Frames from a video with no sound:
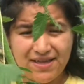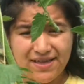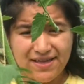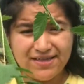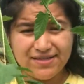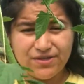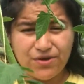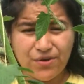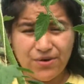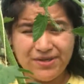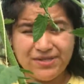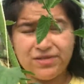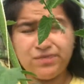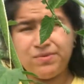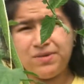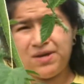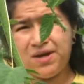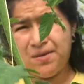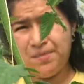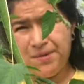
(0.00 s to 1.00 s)
is going to
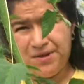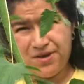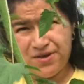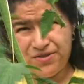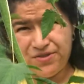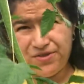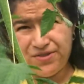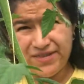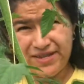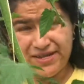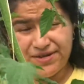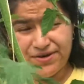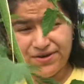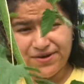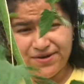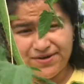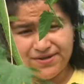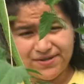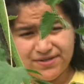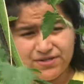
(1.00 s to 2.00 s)
become another leader.
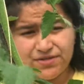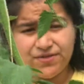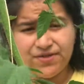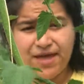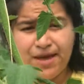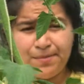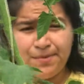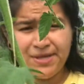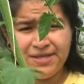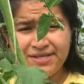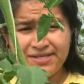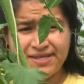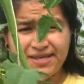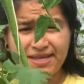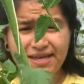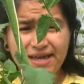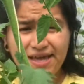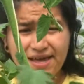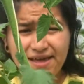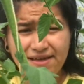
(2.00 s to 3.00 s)
So that means that
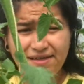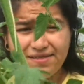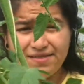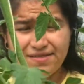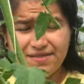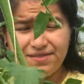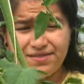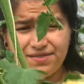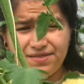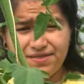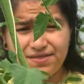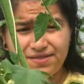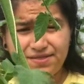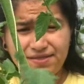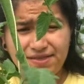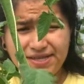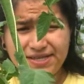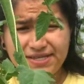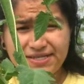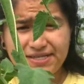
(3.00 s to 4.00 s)

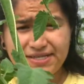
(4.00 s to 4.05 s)
this